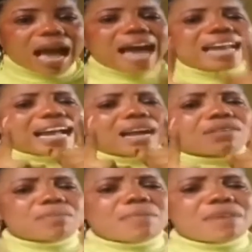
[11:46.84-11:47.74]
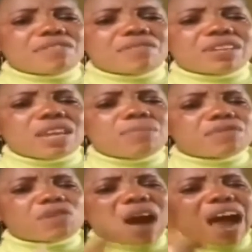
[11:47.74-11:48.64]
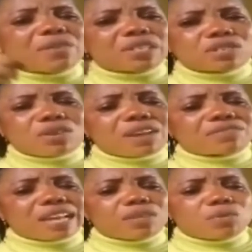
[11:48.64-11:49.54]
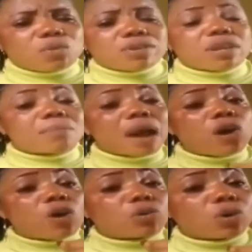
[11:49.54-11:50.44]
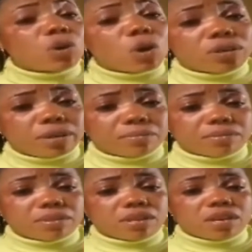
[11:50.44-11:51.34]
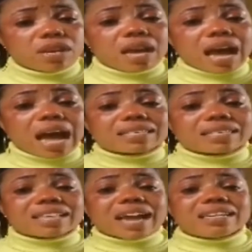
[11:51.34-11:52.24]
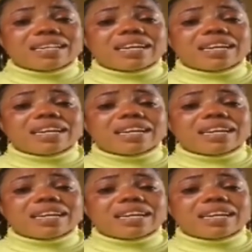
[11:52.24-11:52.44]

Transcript: And I can remember vividly before I returned after the 1 year, my uncle called him and said,